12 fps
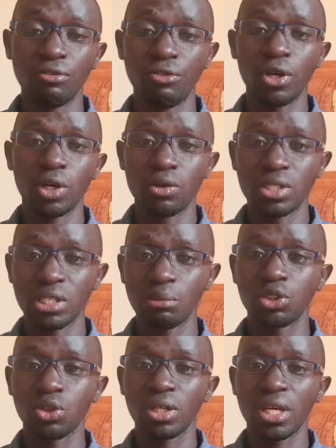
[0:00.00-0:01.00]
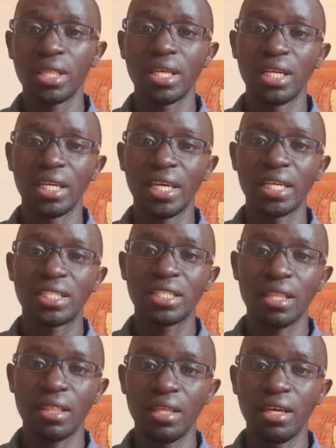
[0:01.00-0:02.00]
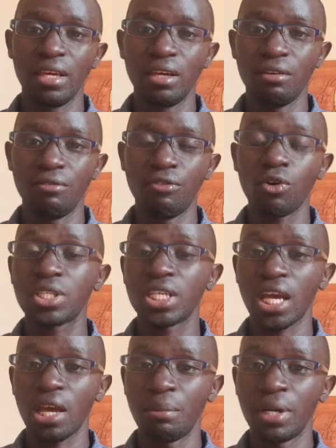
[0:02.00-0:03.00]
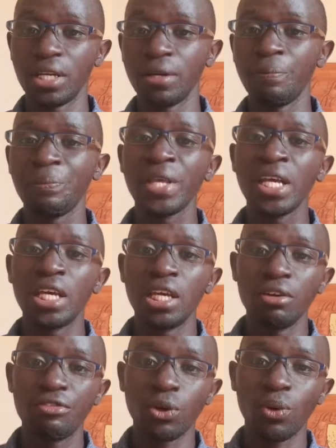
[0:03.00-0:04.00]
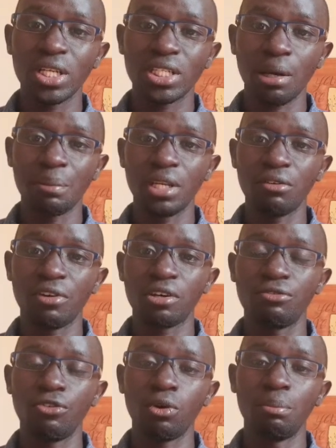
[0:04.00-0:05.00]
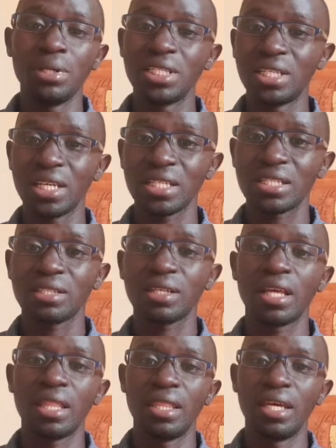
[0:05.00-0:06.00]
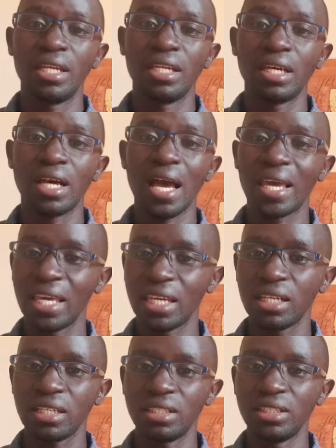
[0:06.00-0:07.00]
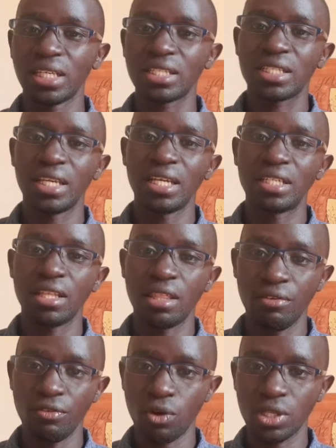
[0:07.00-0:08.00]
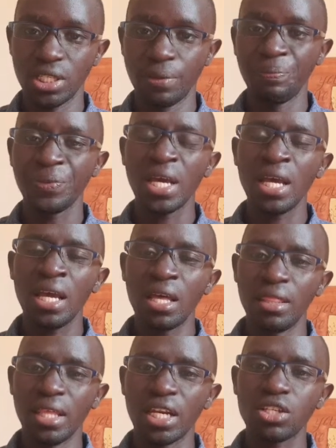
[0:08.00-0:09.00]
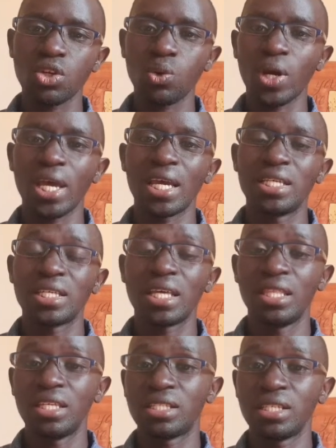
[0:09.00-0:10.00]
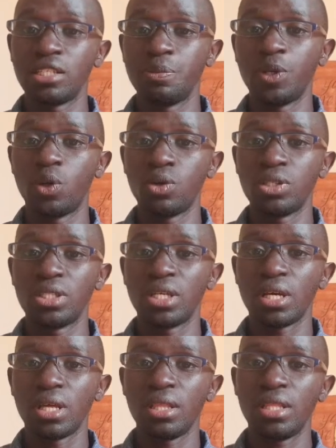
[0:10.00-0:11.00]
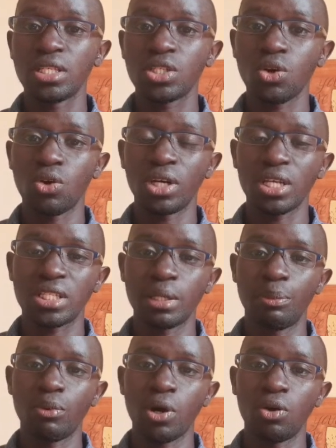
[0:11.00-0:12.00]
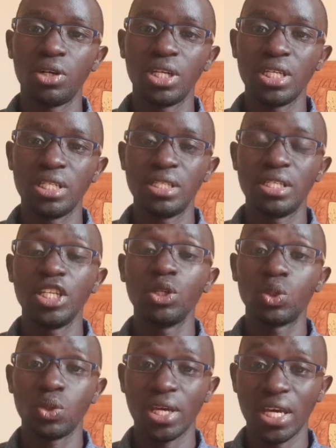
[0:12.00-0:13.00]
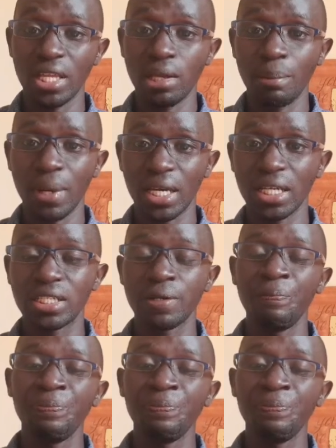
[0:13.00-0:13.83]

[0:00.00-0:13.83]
fuel consumption, then get the Voxy hybrid. If you want a minivan for business, then again just get the Voxy. The reason why I say this is because this Honda Stepwagon is new to the Kenyan market,